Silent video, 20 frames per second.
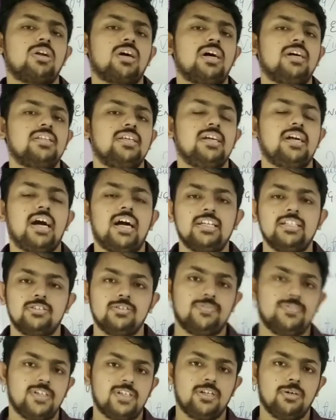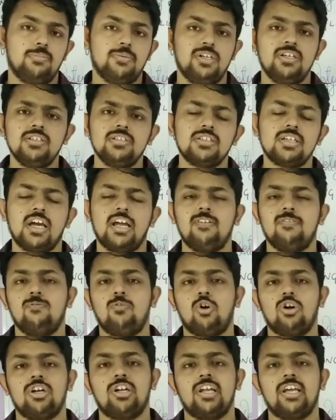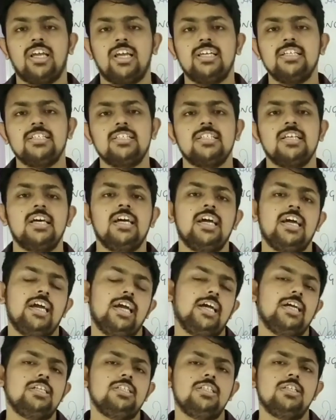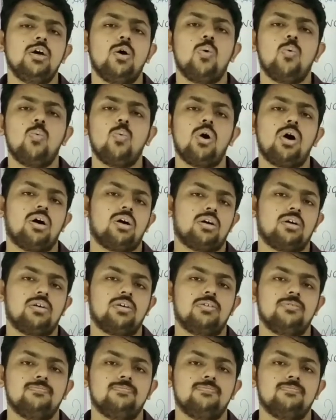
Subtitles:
are the kinds of determiners and what is its work.